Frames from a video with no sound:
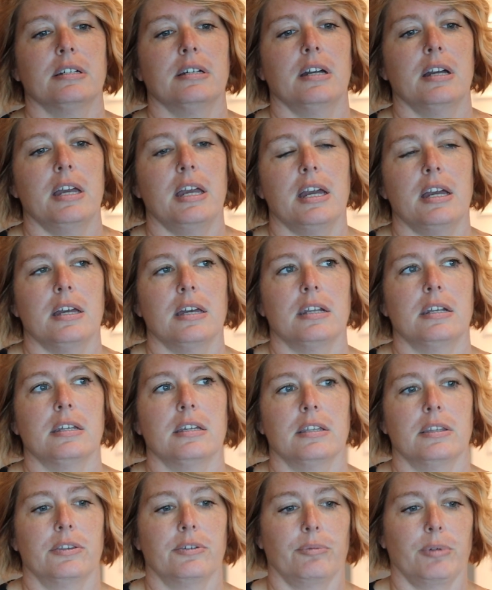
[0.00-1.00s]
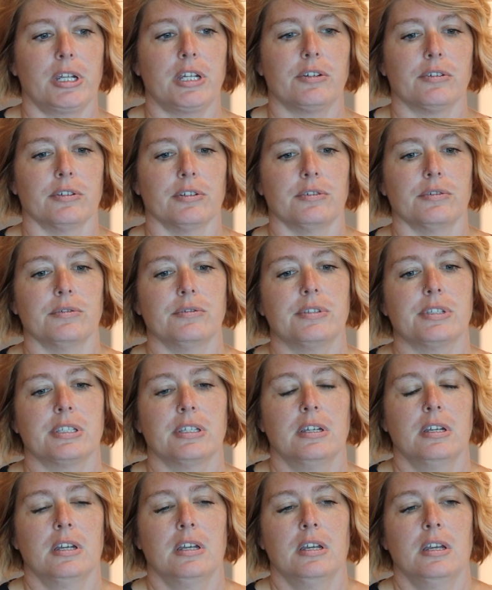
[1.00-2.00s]
I had 3
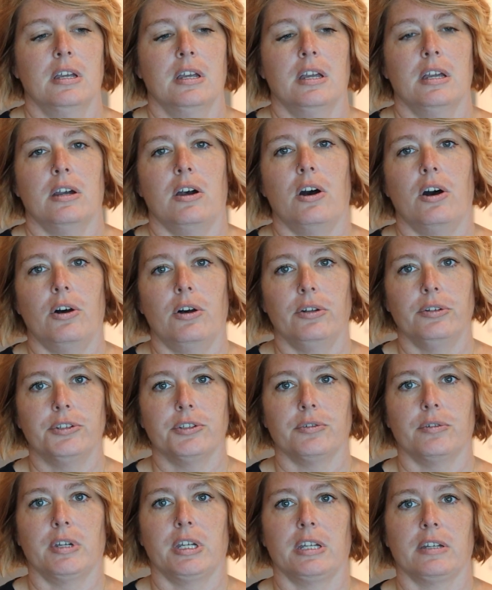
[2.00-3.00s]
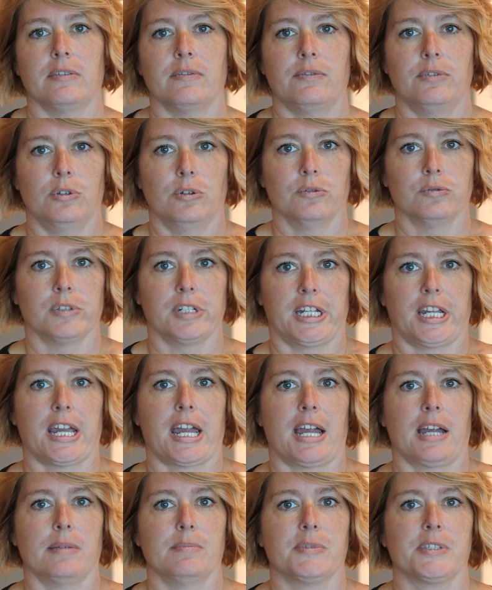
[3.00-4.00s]
crews all doing full
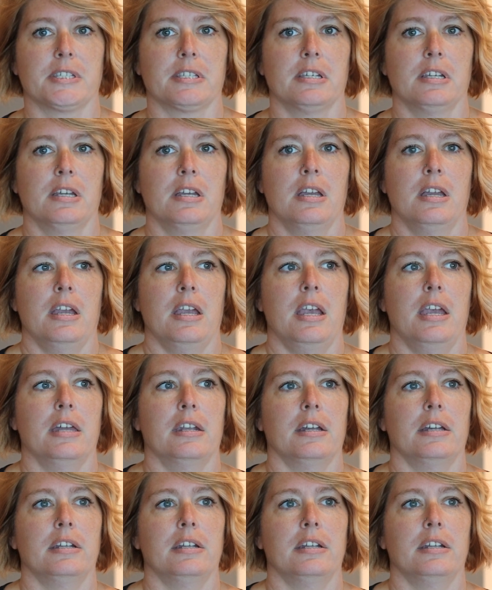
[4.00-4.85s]
rehabs. And